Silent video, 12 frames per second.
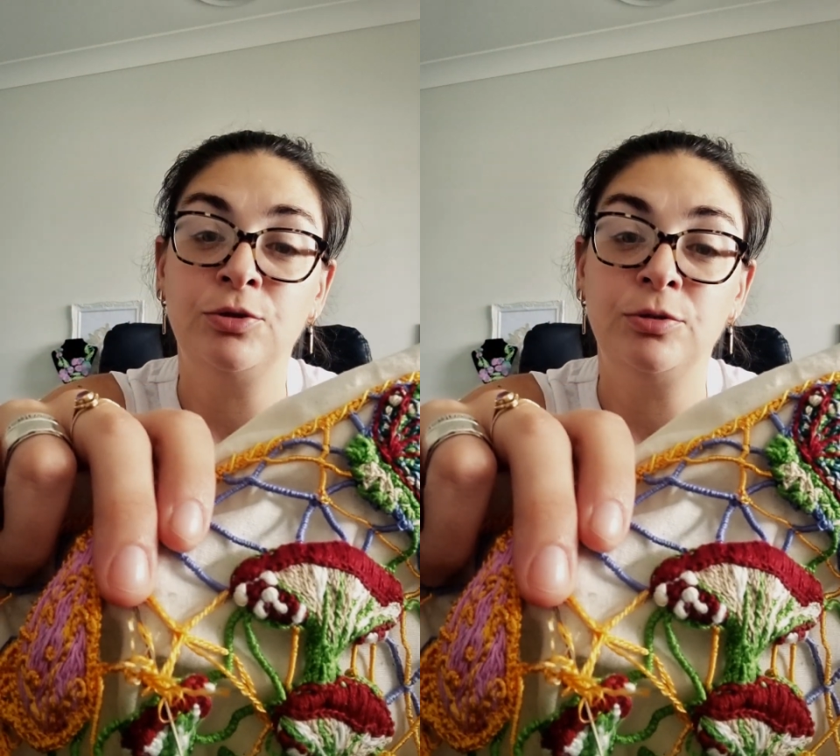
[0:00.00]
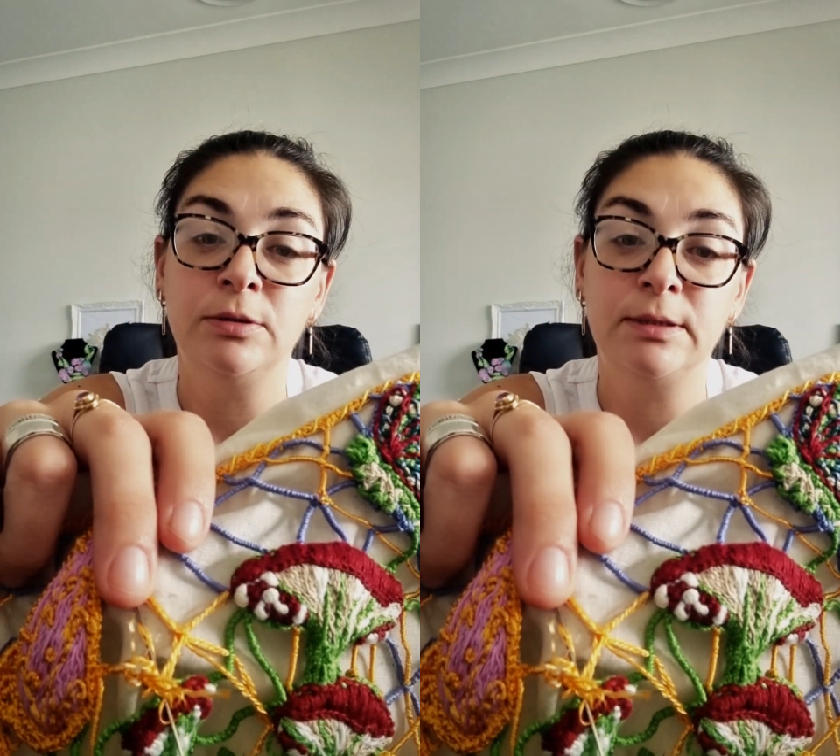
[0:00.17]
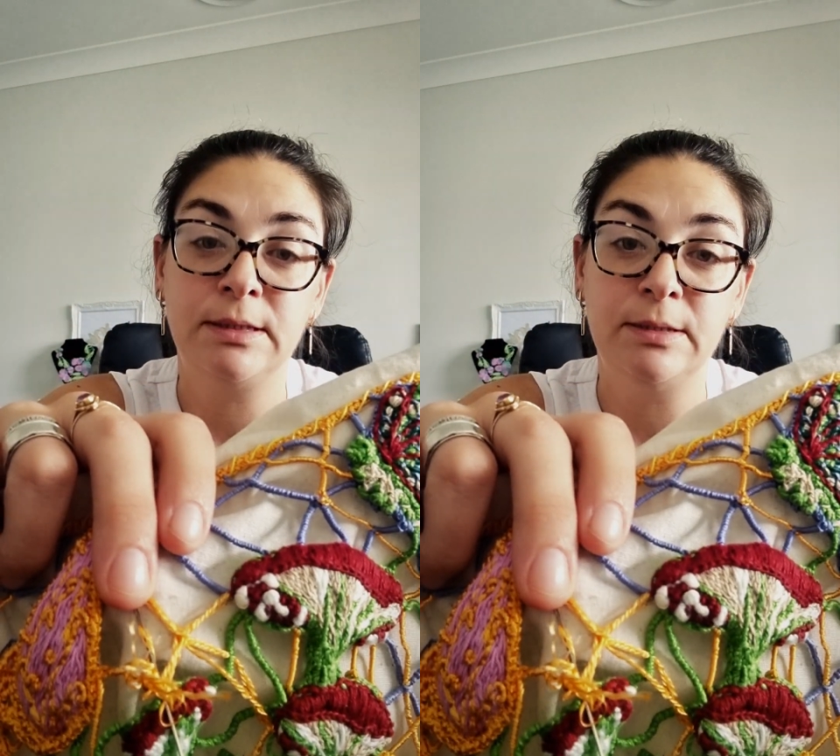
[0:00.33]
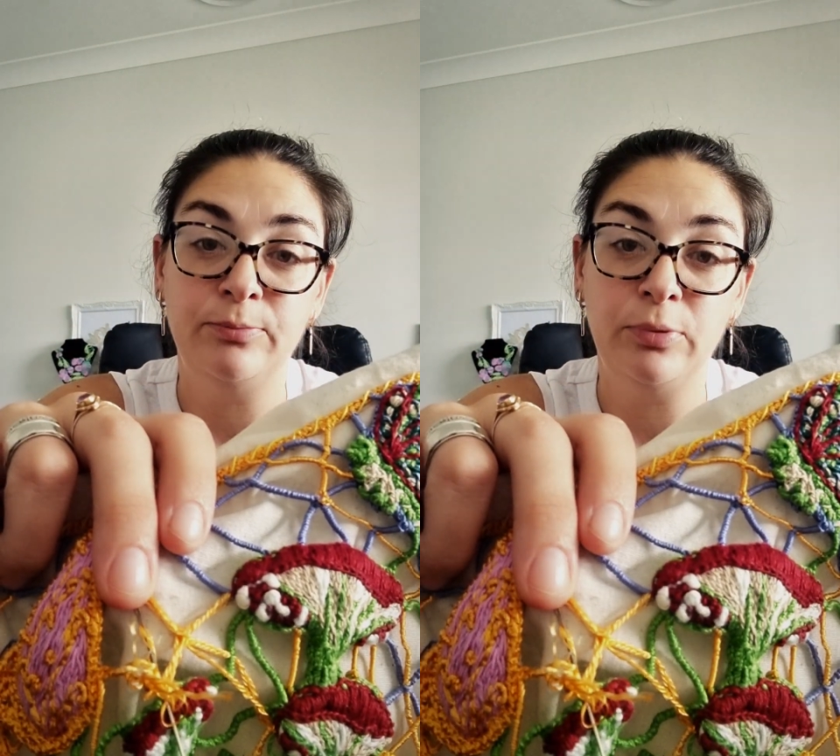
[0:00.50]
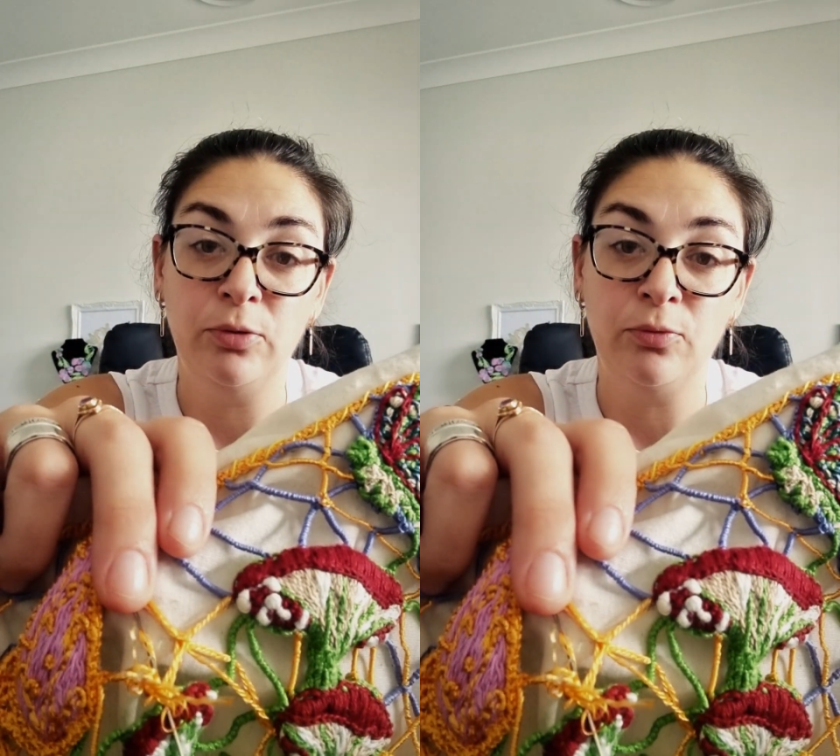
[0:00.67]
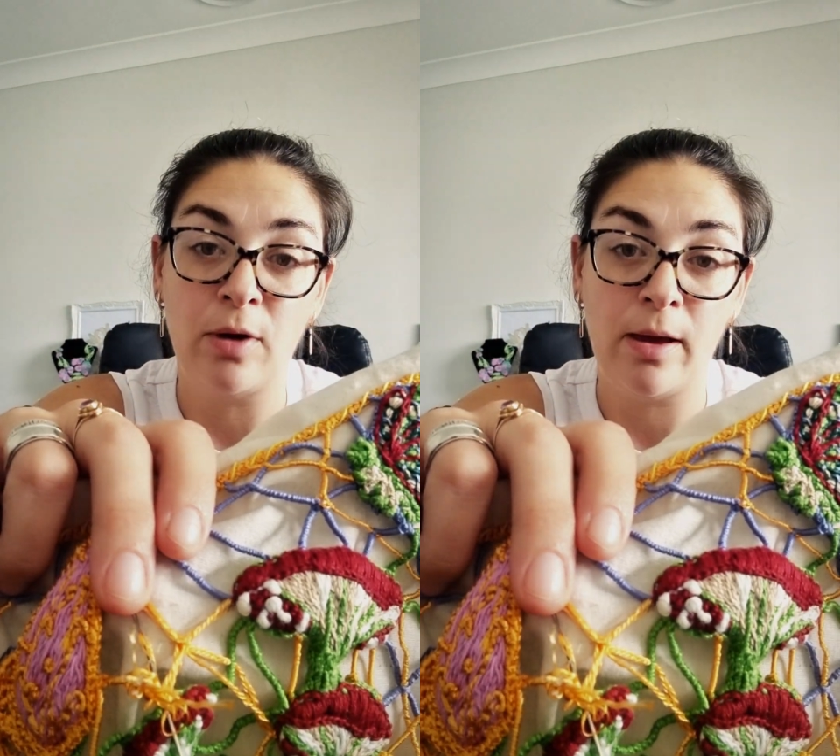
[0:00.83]

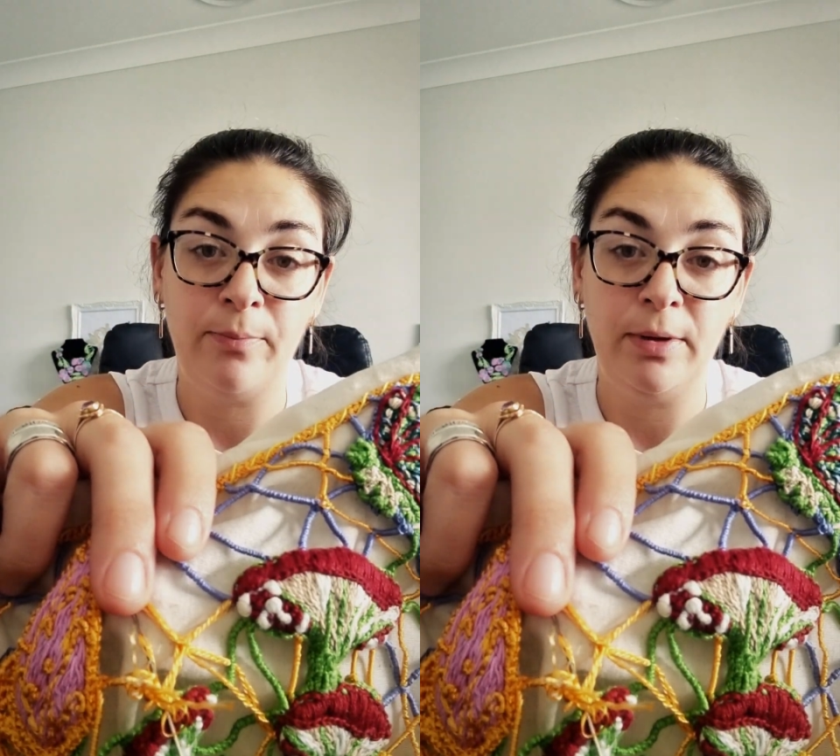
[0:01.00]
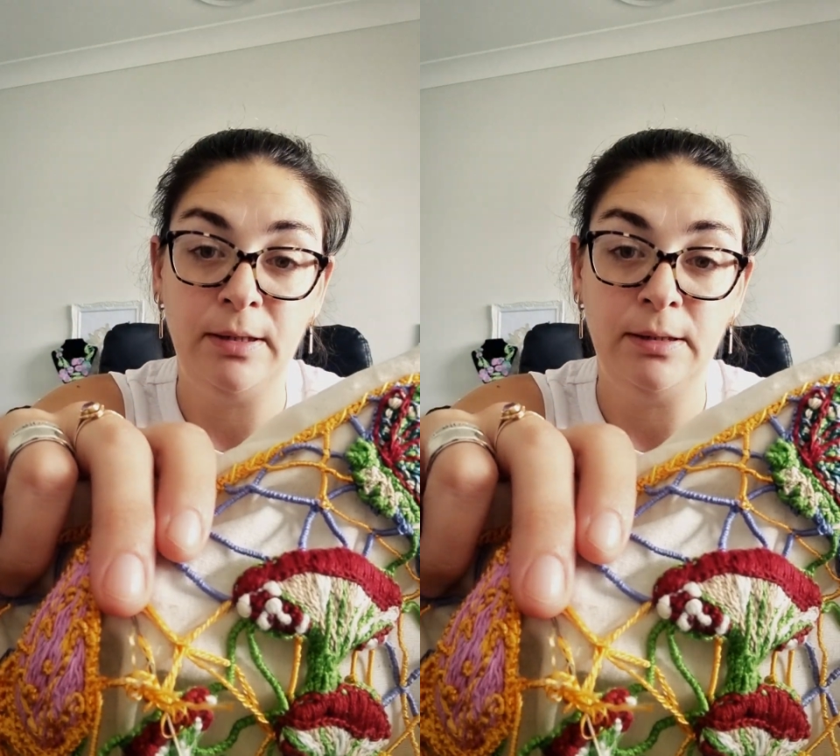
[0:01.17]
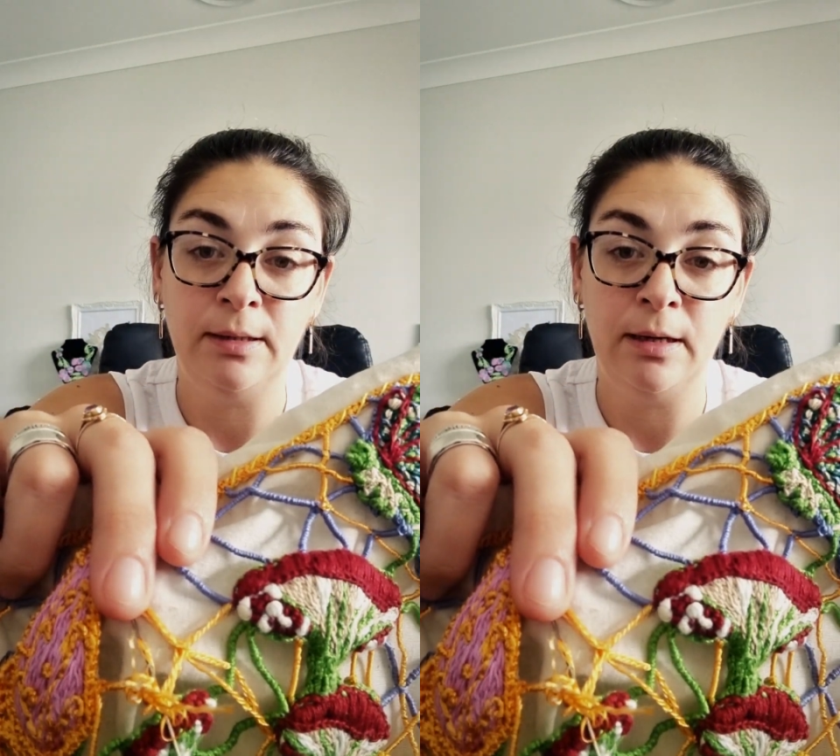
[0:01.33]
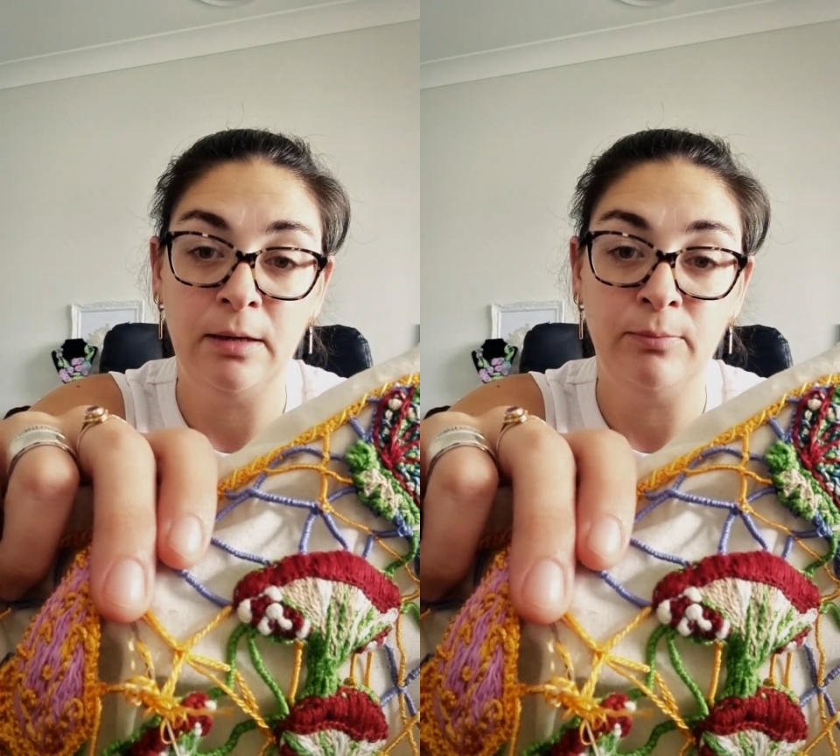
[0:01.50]
simple wrapping done,